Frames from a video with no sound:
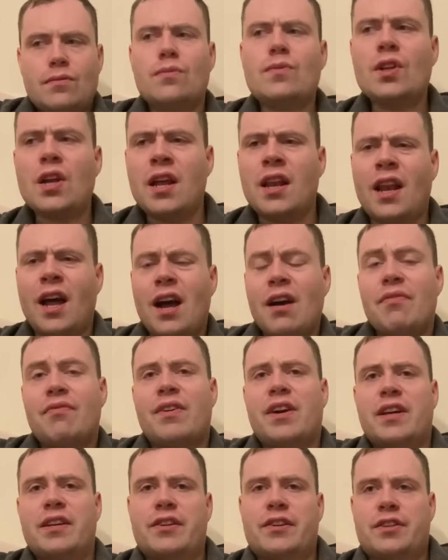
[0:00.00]
A lot of
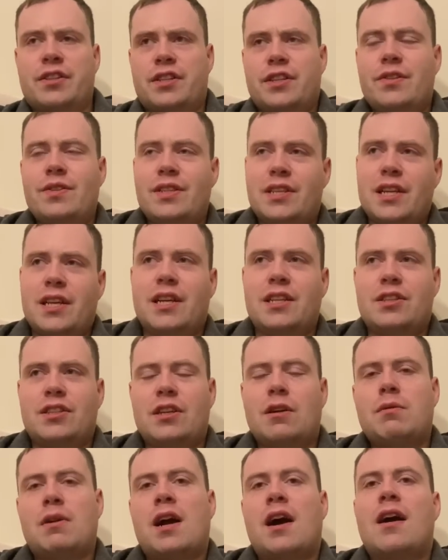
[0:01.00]
fighters, and you see it's
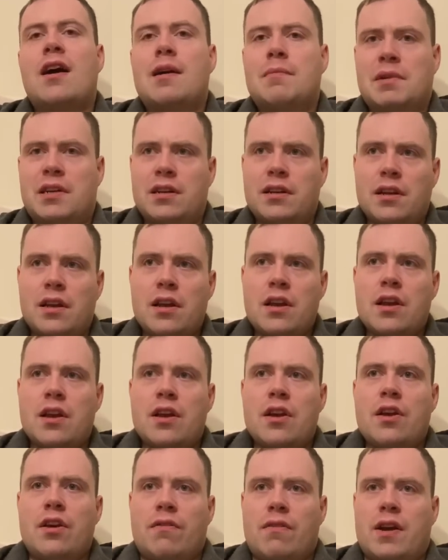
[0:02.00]
so common,
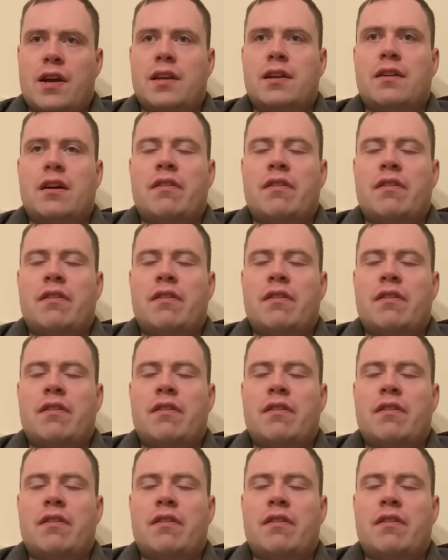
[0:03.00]
right?